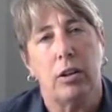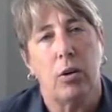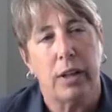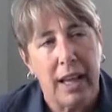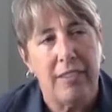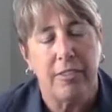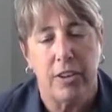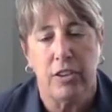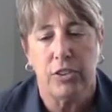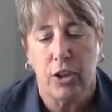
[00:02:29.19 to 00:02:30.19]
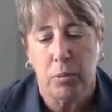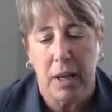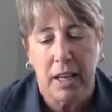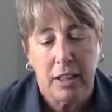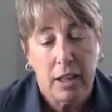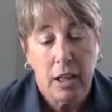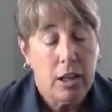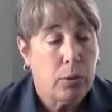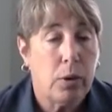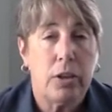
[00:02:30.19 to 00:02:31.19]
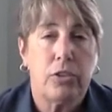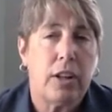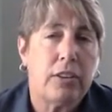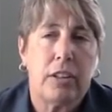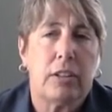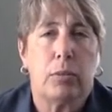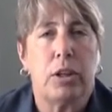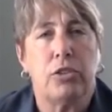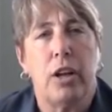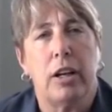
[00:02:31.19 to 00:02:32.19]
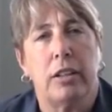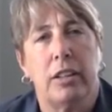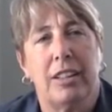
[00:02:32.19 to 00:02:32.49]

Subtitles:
okay for this young man was that there was not